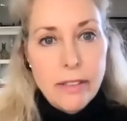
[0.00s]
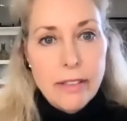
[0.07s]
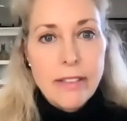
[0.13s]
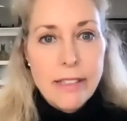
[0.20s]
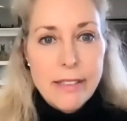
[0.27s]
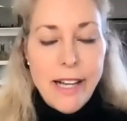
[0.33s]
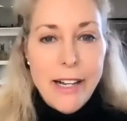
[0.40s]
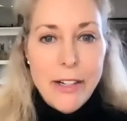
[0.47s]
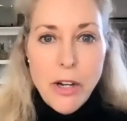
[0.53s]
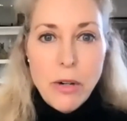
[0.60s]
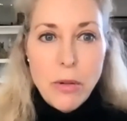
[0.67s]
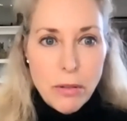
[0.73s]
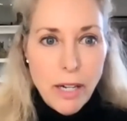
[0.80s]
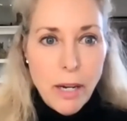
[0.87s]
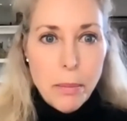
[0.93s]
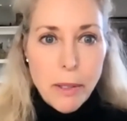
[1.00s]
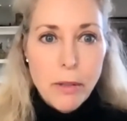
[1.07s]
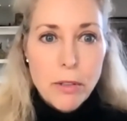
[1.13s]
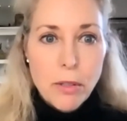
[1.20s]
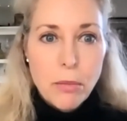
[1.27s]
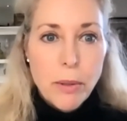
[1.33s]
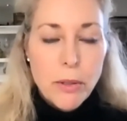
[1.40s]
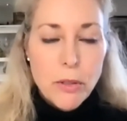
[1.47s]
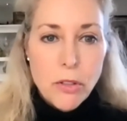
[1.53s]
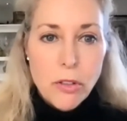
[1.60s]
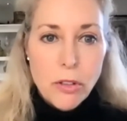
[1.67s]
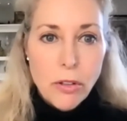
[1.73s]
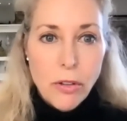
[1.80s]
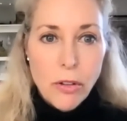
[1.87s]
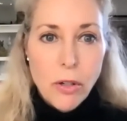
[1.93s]
as I know up close and
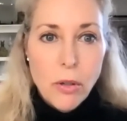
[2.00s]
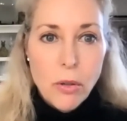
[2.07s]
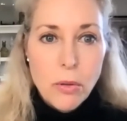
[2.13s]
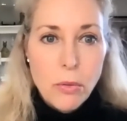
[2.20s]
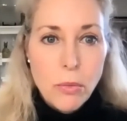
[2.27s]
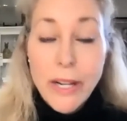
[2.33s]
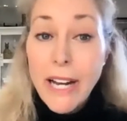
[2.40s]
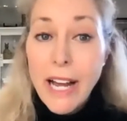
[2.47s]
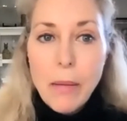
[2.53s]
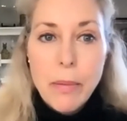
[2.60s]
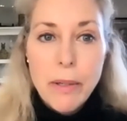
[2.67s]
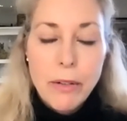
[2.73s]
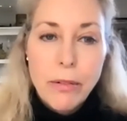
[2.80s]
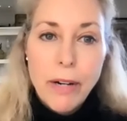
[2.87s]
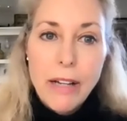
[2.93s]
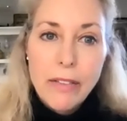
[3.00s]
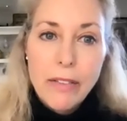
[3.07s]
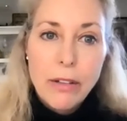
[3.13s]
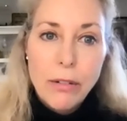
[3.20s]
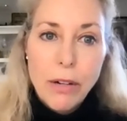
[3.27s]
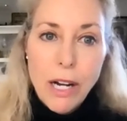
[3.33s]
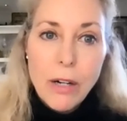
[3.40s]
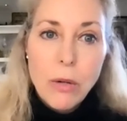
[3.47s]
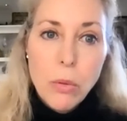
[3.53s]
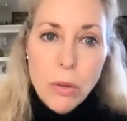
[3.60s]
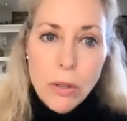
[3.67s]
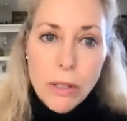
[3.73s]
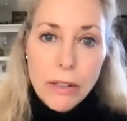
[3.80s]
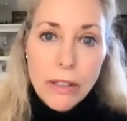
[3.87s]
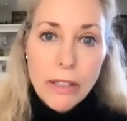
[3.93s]
personal, what happened around the Iraq
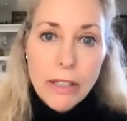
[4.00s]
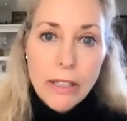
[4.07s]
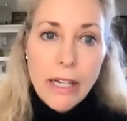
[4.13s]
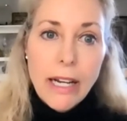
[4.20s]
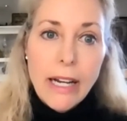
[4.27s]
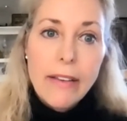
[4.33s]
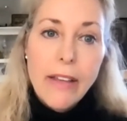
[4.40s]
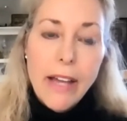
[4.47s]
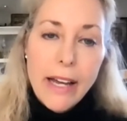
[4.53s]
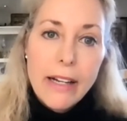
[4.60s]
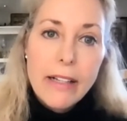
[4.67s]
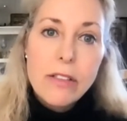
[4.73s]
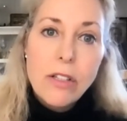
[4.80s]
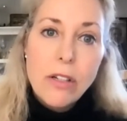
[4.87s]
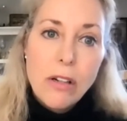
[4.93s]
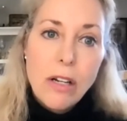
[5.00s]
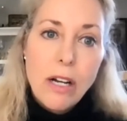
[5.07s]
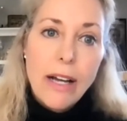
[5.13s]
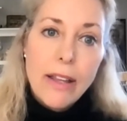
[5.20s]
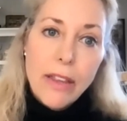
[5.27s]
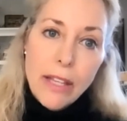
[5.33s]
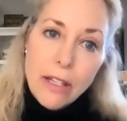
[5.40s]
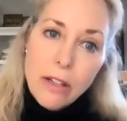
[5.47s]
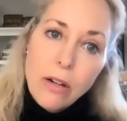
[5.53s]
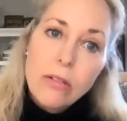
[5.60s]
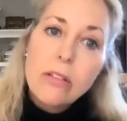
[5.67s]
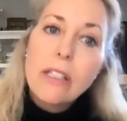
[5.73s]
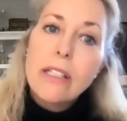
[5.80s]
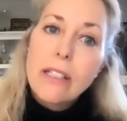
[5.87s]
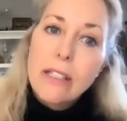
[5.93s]
War. And that has, I think,
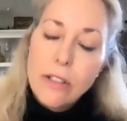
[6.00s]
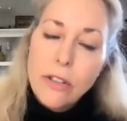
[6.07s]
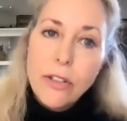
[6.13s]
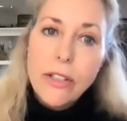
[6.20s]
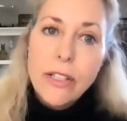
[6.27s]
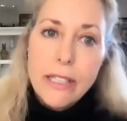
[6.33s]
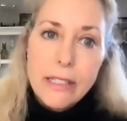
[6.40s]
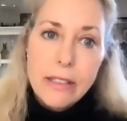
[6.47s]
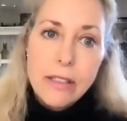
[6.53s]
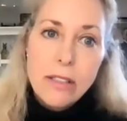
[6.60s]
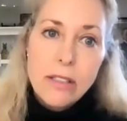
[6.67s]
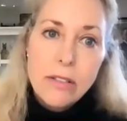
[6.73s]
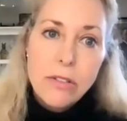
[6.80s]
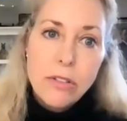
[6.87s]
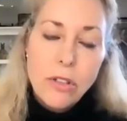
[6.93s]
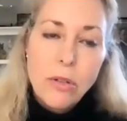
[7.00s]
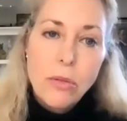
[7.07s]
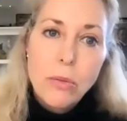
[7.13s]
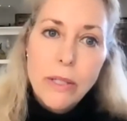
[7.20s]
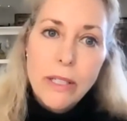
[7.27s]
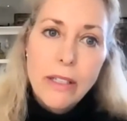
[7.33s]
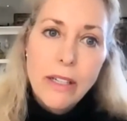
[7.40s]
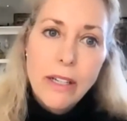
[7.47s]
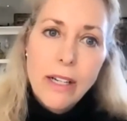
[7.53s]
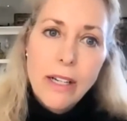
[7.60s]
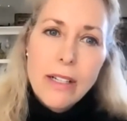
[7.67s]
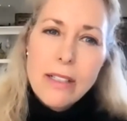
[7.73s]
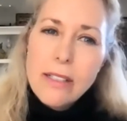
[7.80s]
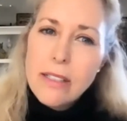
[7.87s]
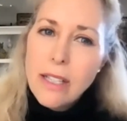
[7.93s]
only increased. So
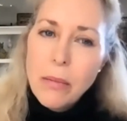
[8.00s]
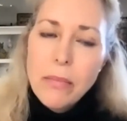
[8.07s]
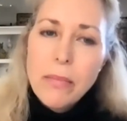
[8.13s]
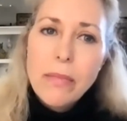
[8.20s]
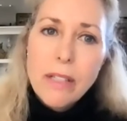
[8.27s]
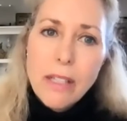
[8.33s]
some